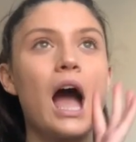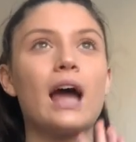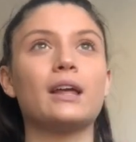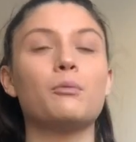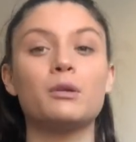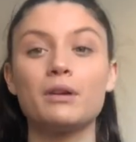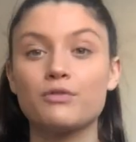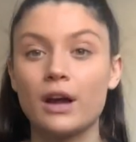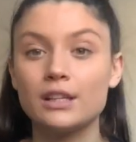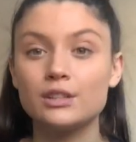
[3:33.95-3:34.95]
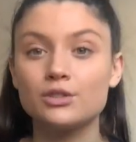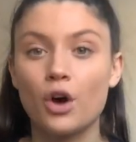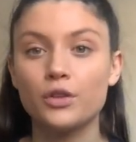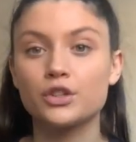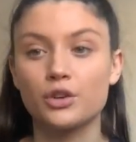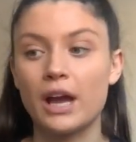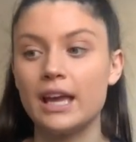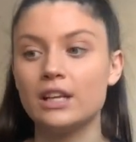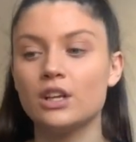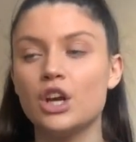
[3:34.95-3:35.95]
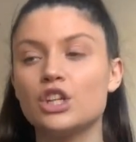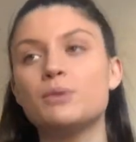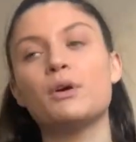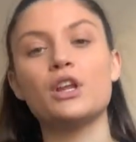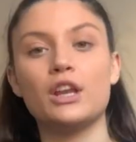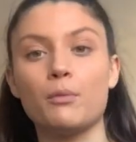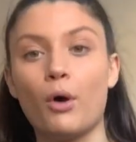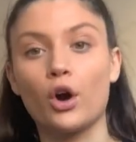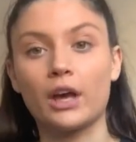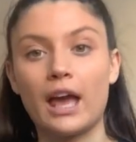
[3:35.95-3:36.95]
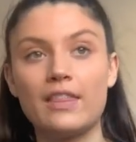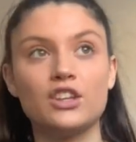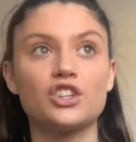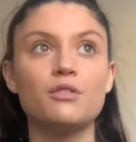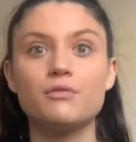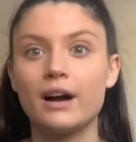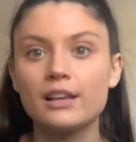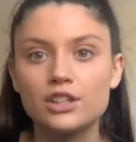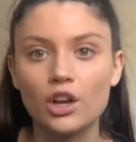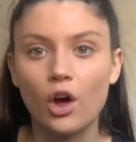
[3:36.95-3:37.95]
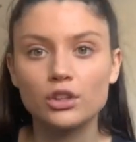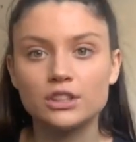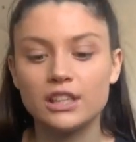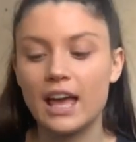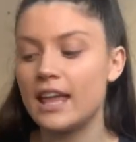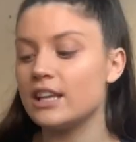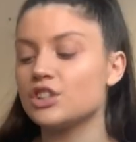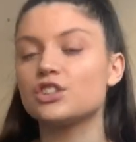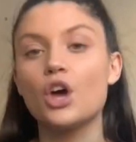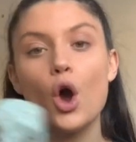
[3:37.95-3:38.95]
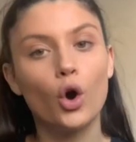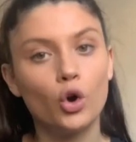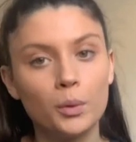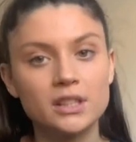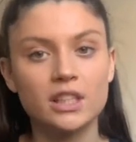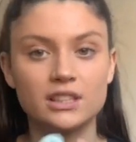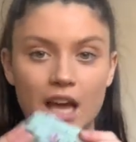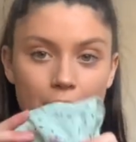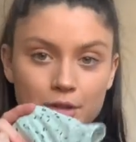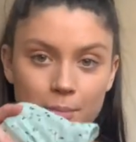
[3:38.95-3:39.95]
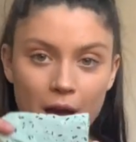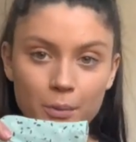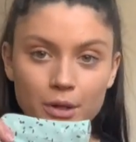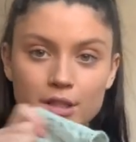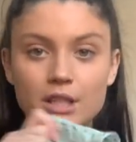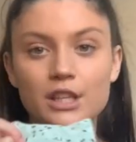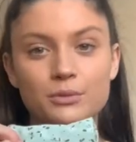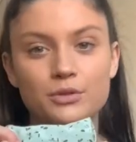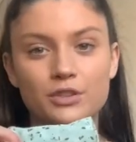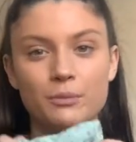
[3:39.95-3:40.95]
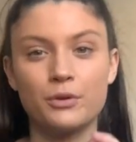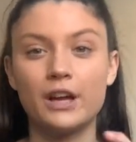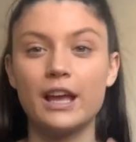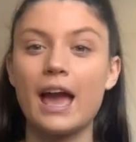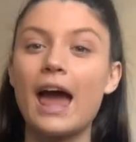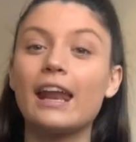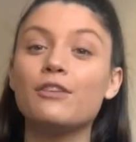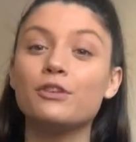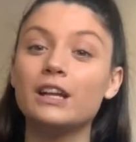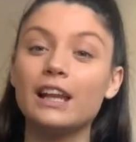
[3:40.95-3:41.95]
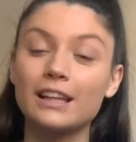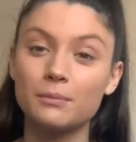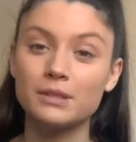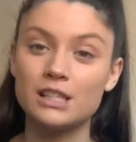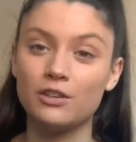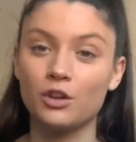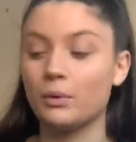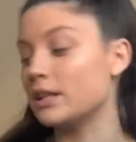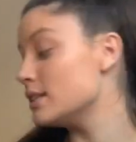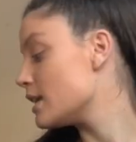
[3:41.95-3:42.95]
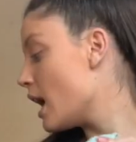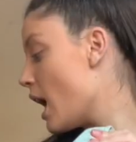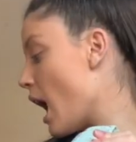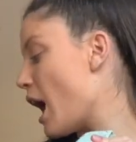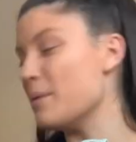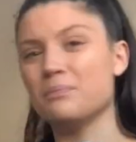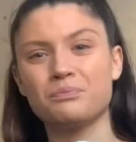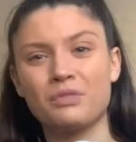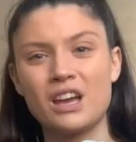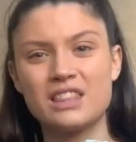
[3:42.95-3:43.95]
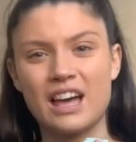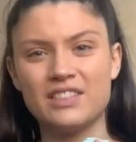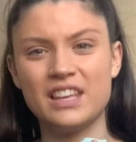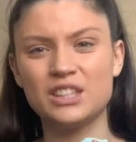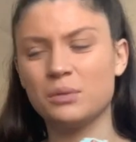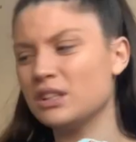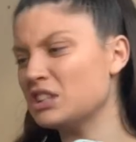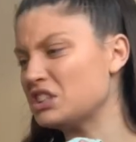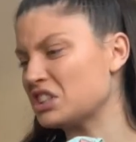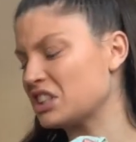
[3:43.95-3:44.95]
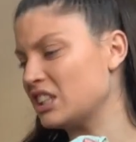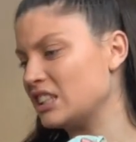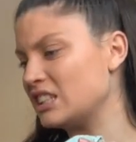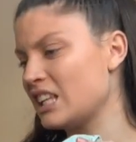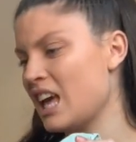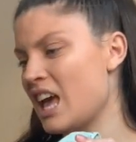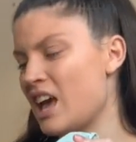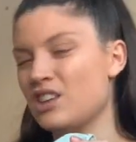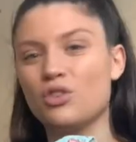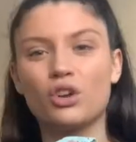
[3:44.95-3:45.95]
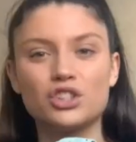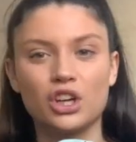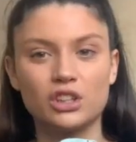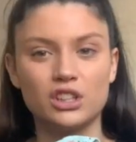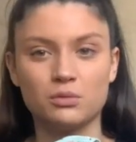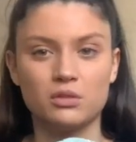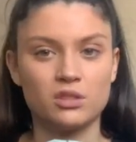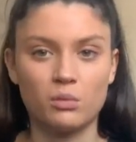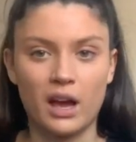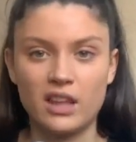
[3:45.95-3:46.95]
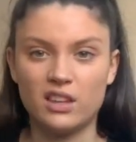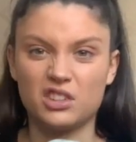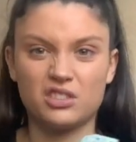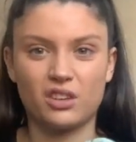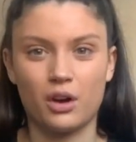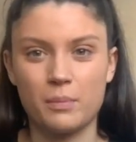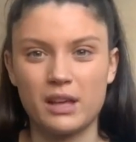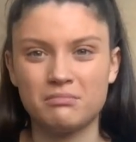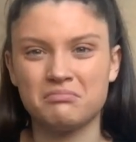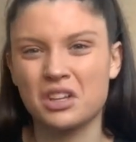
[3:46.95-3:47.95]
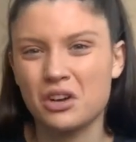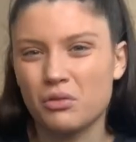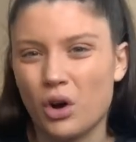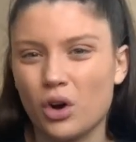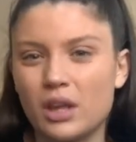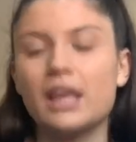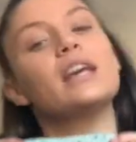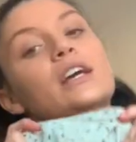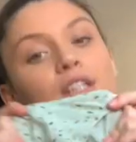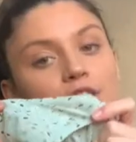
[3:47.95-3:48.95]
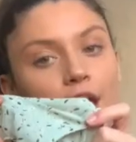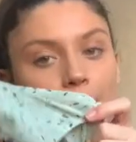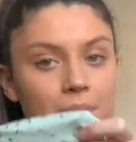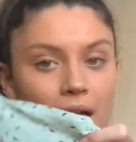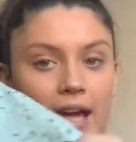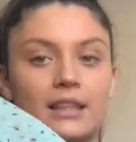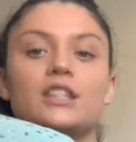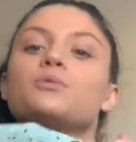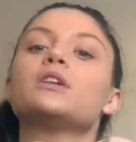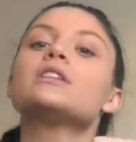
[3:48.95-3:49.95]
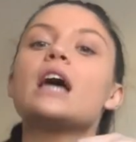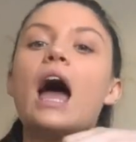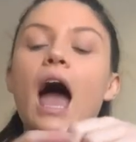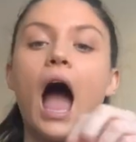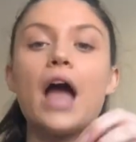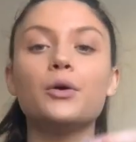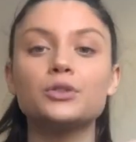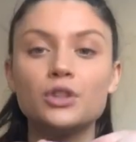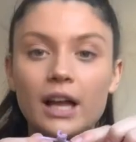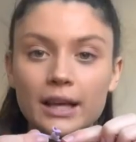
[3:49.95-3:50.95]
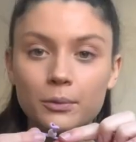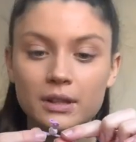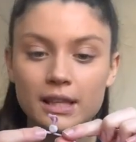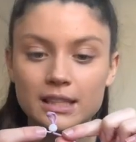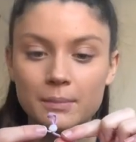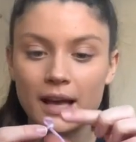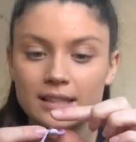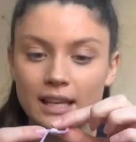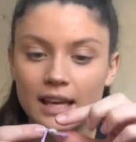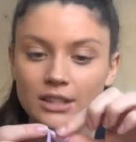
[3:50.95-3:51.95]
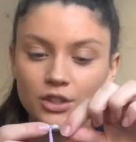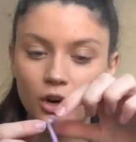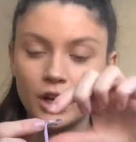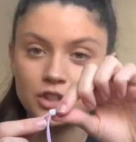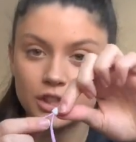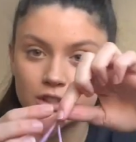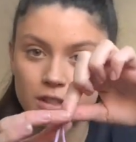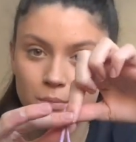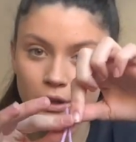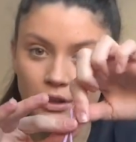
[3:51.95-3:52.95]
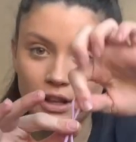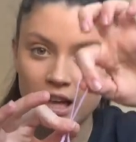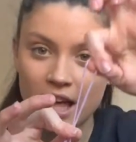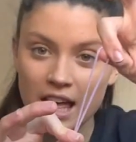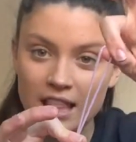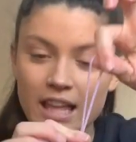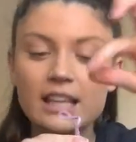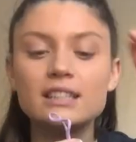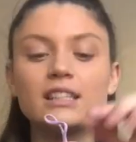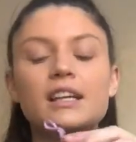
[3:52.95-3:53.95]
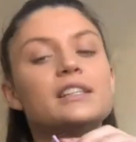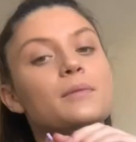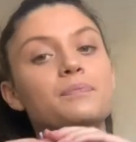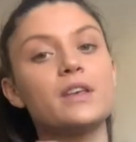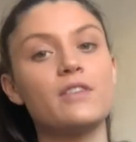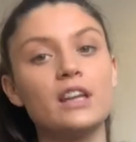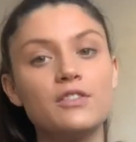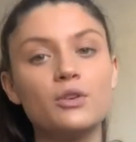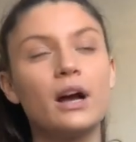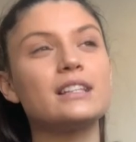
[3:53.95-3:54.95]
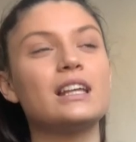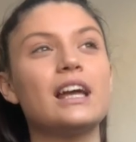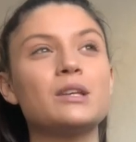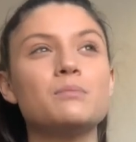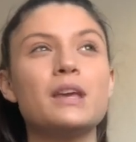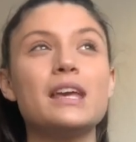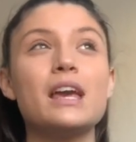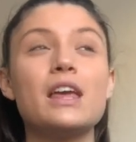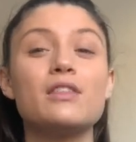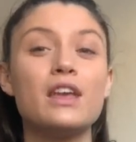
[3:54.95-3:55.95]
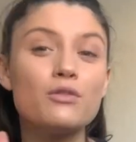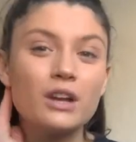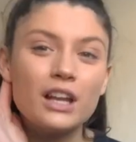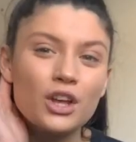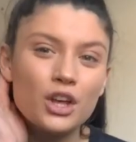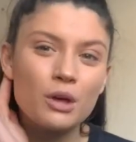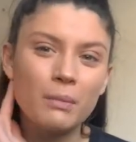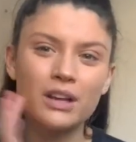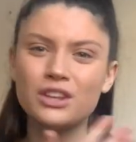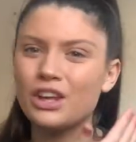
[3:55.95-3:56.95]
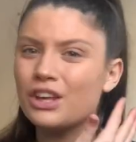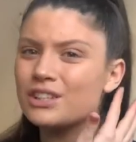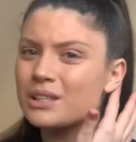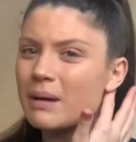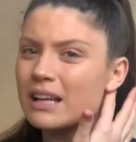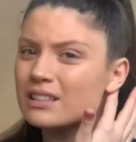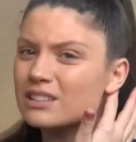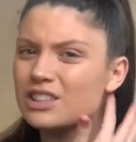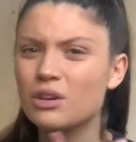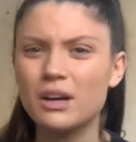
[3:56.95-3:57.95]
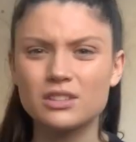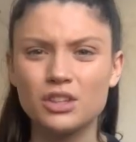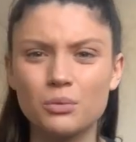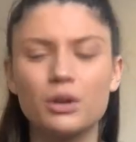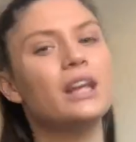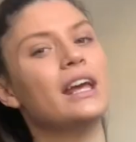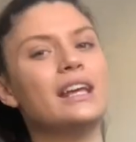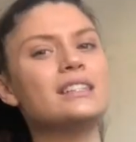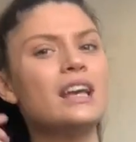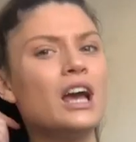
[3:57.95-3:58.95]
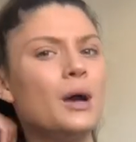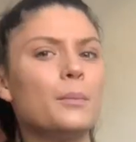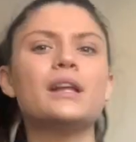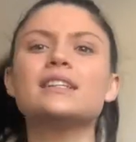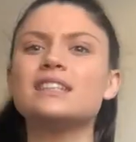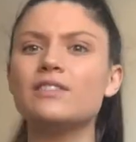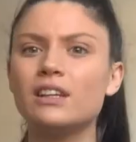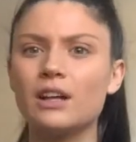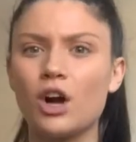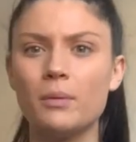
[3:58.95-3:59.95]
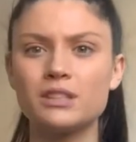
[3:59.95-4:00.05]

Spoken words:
like one of my friends on the train, she put it in her pocket and then she couldn't find it, she lost it, and it's just always good to have spare ones, and these ones are really pretty, and I really like the material ones than these ones, just because you've got to chuck these ones away and they just go a bit groggy, so I like these ones. I also like with this mask that it's got adjustable things, because if any of you guys are like me, they really hurt my ears, the masks do. I don't know what it is. Please leave a comment